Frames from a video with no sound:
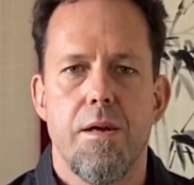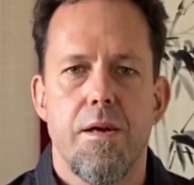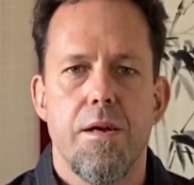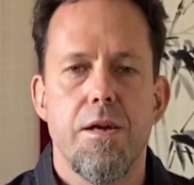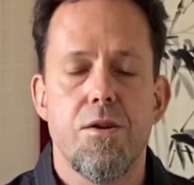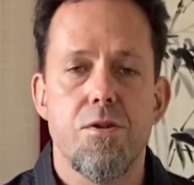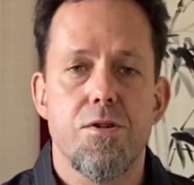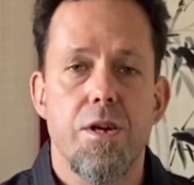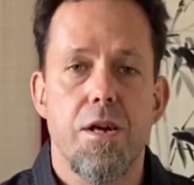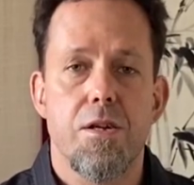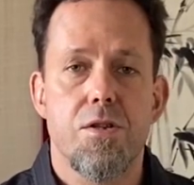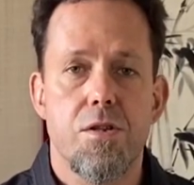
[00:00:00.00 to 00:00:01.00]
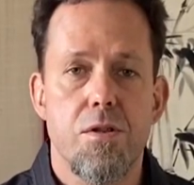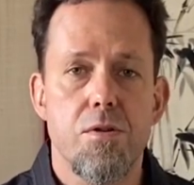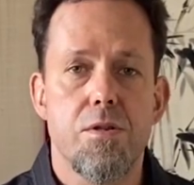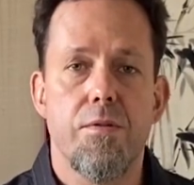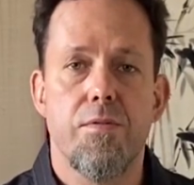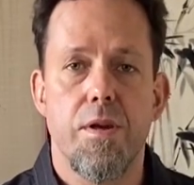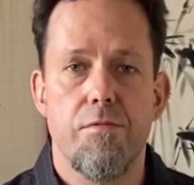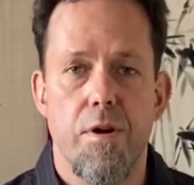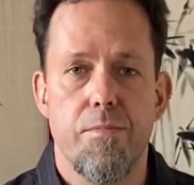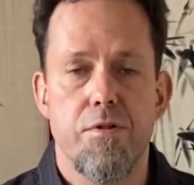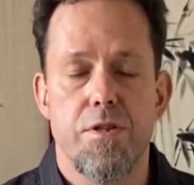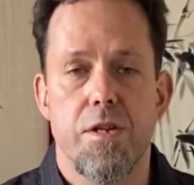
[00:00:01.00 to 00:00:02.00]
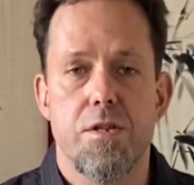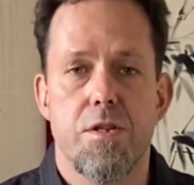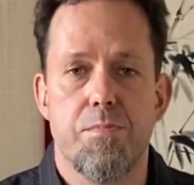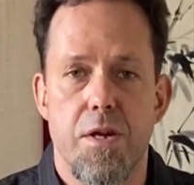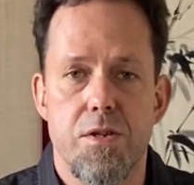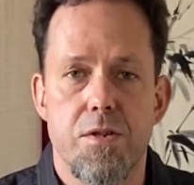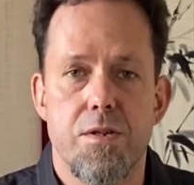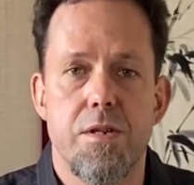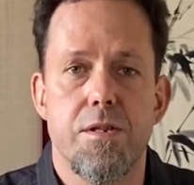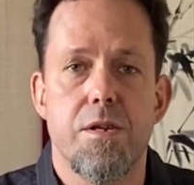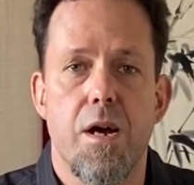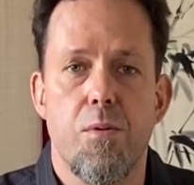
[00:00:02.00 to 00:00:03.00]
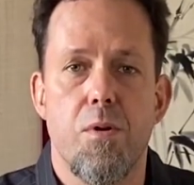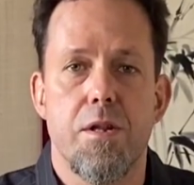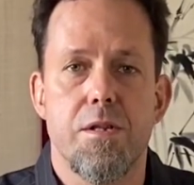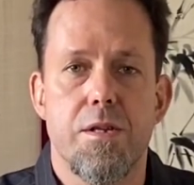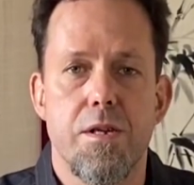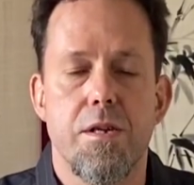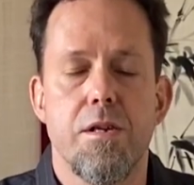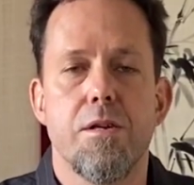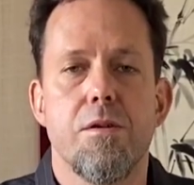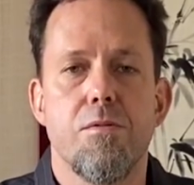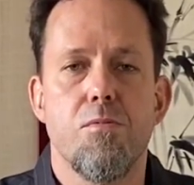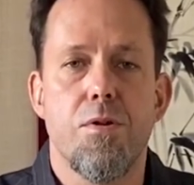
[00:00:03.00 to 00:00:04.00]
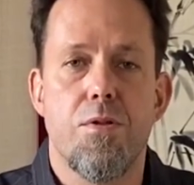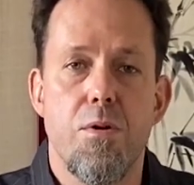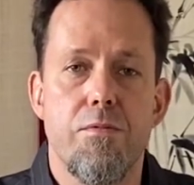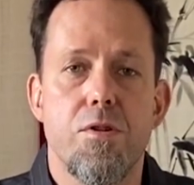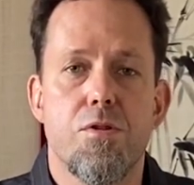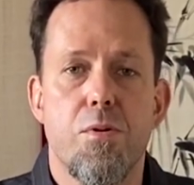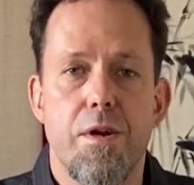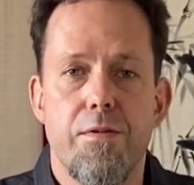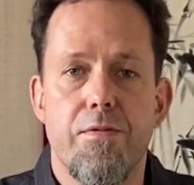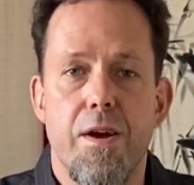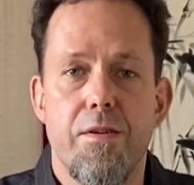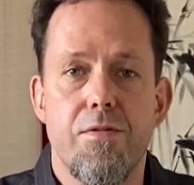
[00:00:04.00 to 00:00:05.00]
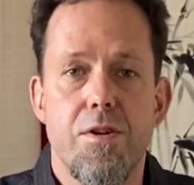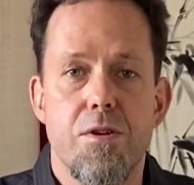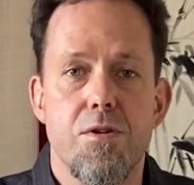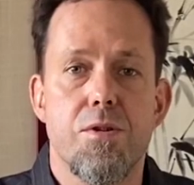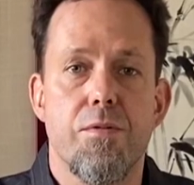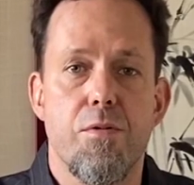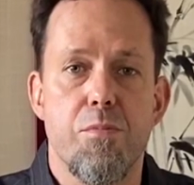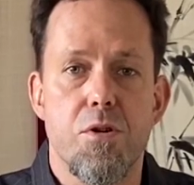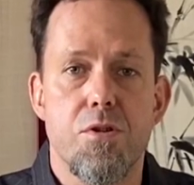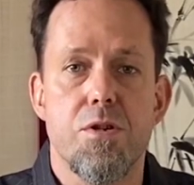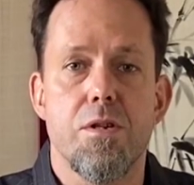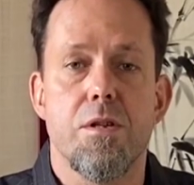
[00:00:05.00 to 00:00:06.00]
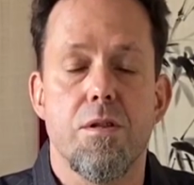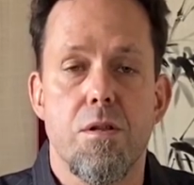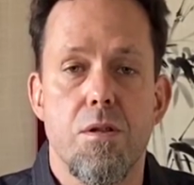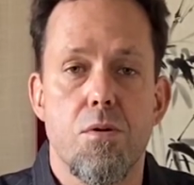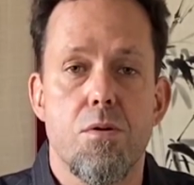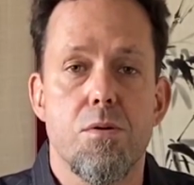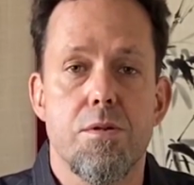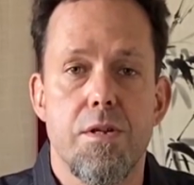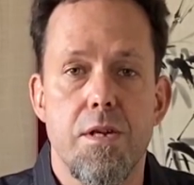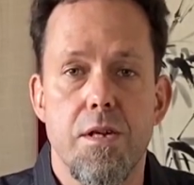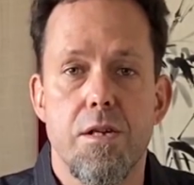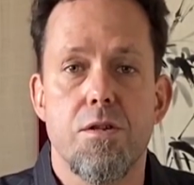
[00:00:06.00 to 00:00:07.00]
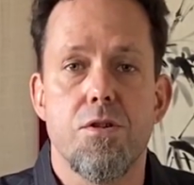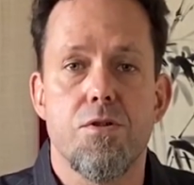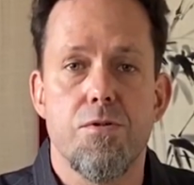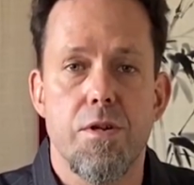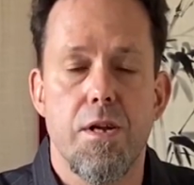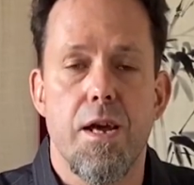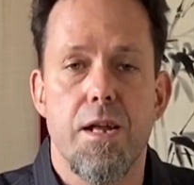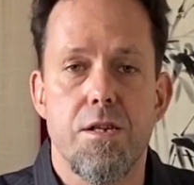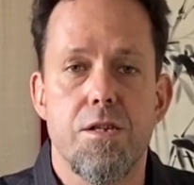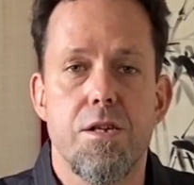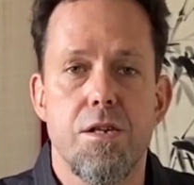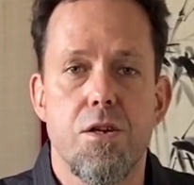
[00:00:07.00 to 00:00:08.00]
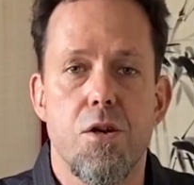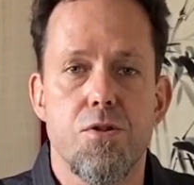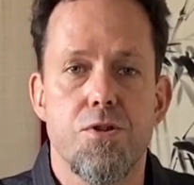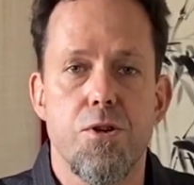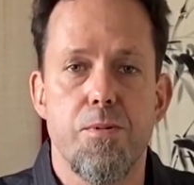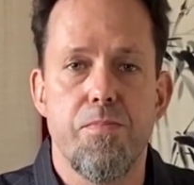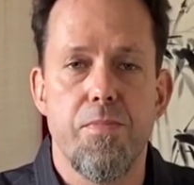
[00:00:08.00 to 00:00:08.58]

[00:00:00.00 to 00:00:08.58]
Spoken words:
Ecocha exclusively represents specialty Taiwan tea with over 25 years of immersion in the local tea industry and tea culture.